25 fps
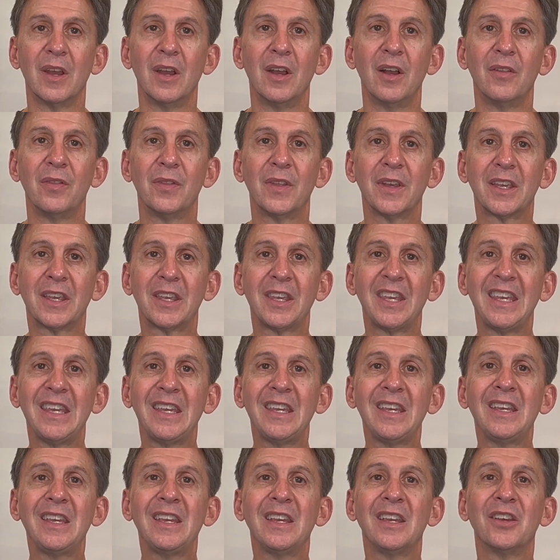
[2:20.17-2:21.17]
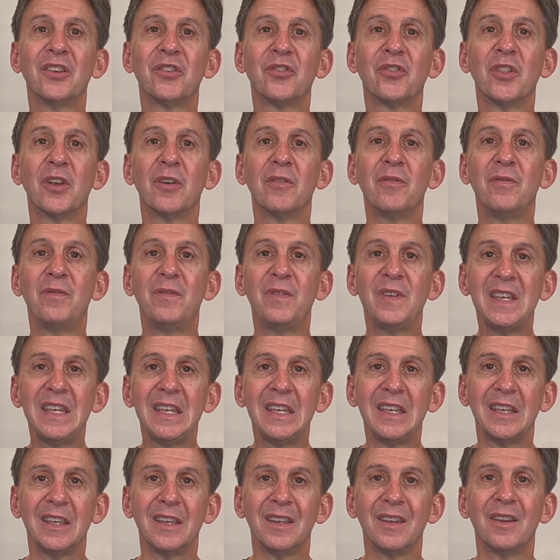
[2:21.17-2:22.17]
The key is the
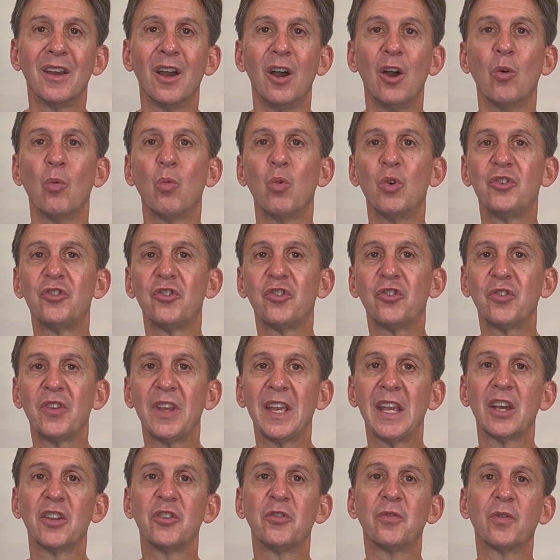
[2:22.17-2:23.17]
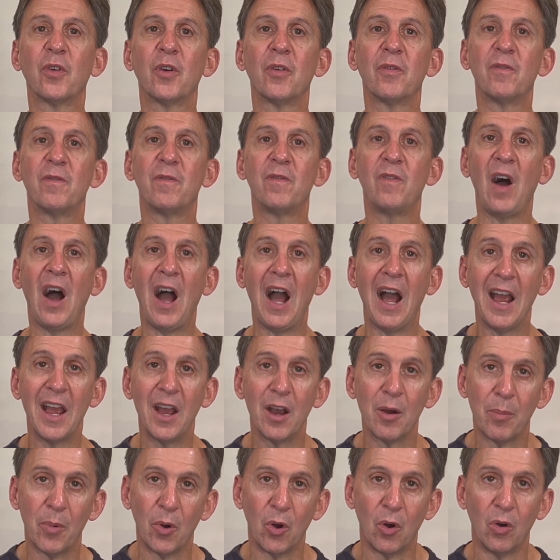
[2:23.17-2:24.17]
V, which stands for
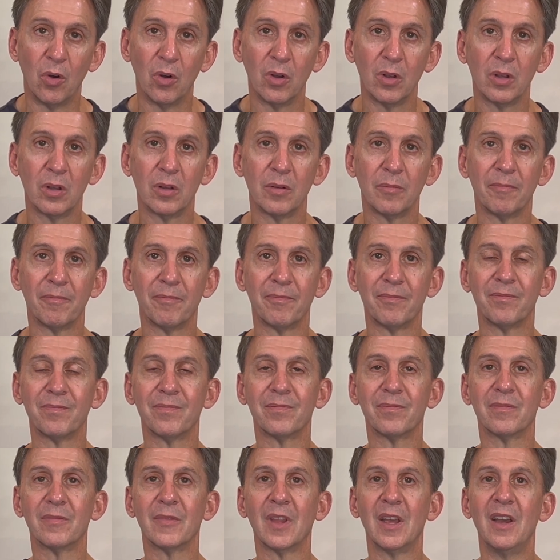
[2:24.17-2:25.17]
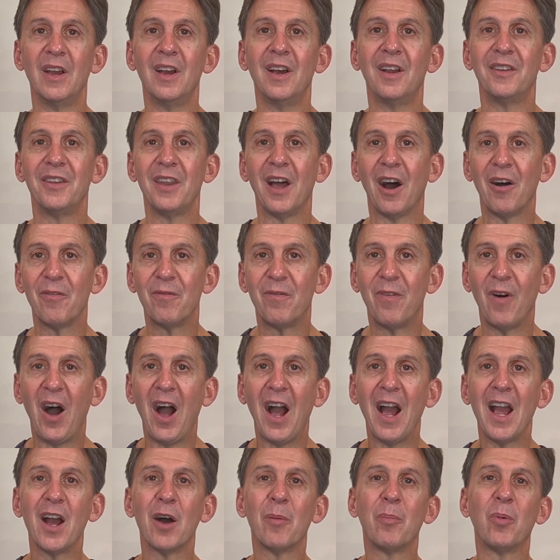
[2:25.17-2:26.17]
viable. Now,
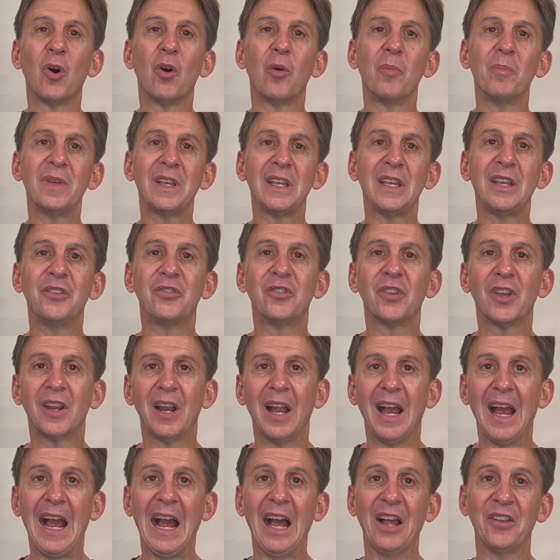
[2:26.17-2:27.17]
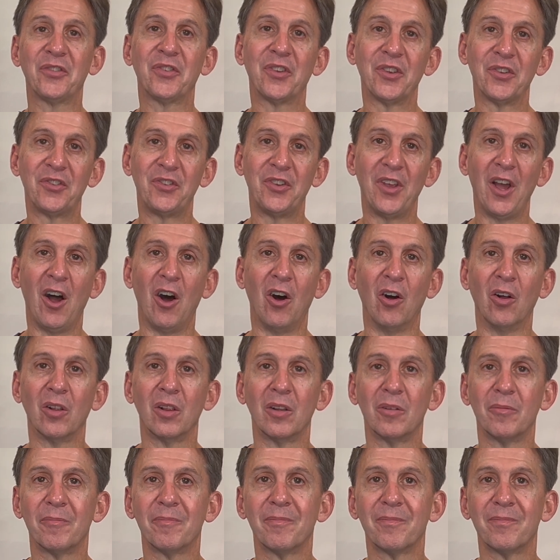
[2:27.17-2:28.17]
viable means it has to sell.
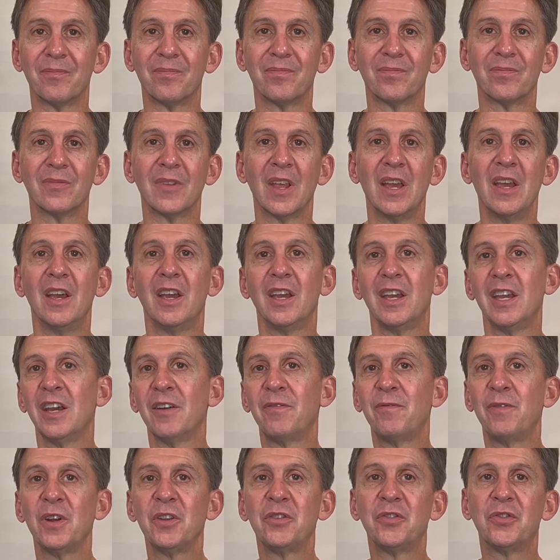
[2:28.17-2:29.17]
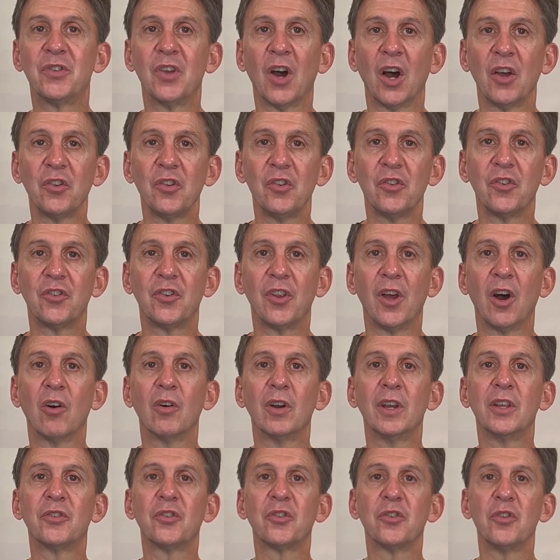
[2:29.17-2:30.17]
If it doesn't sell,
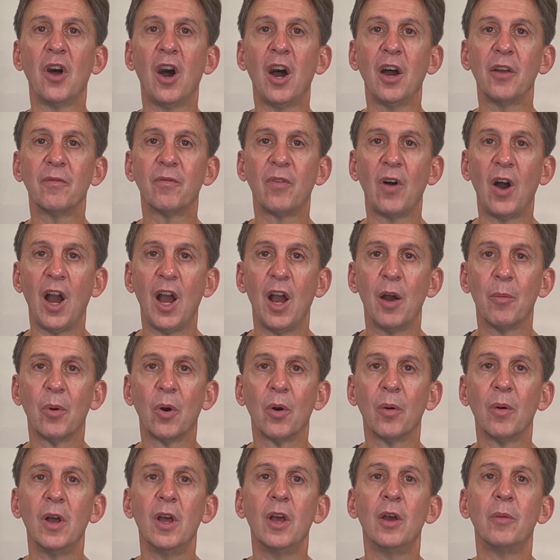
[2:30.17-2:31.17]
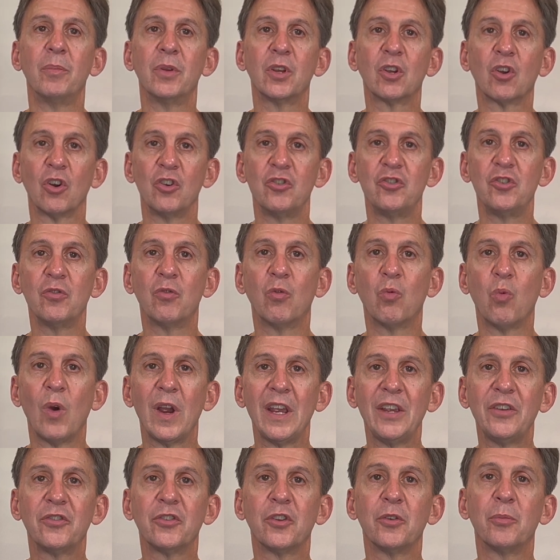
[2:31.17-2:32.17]
it's not viable because you've
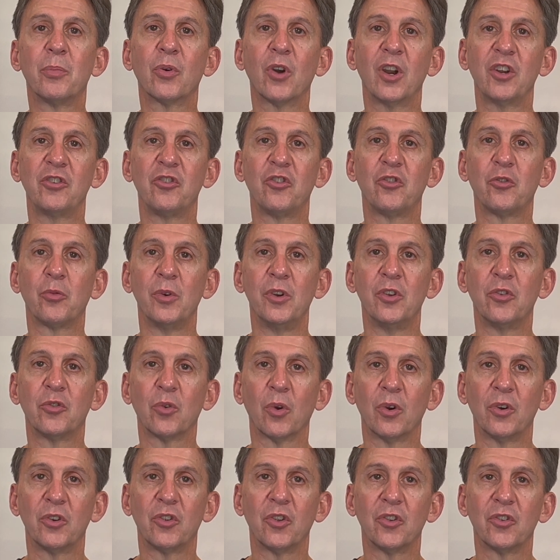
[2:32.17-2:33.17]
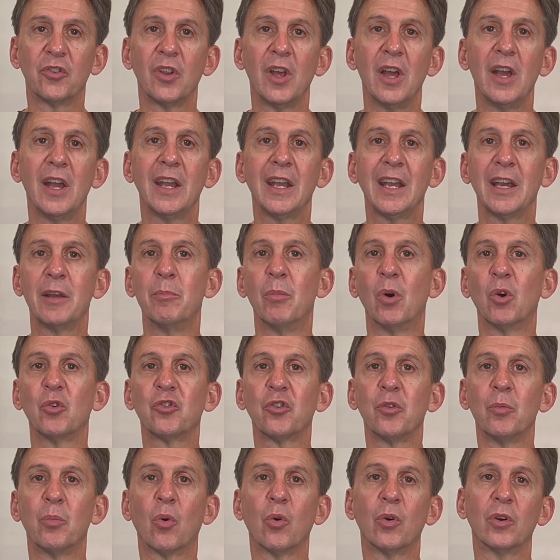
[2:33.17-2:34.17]
wasted precious resources and, most
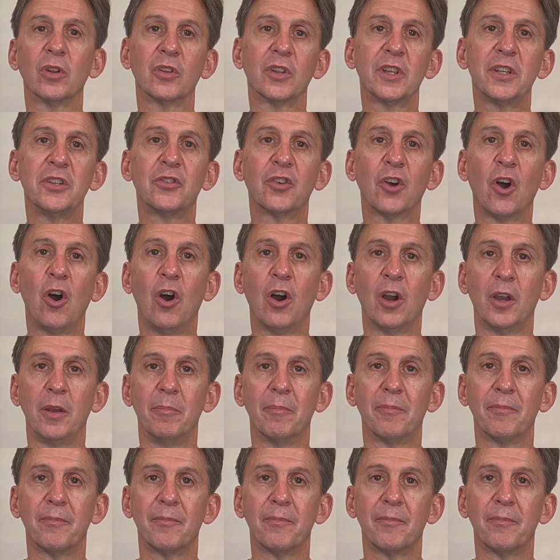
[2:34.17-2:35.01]
importantly, time.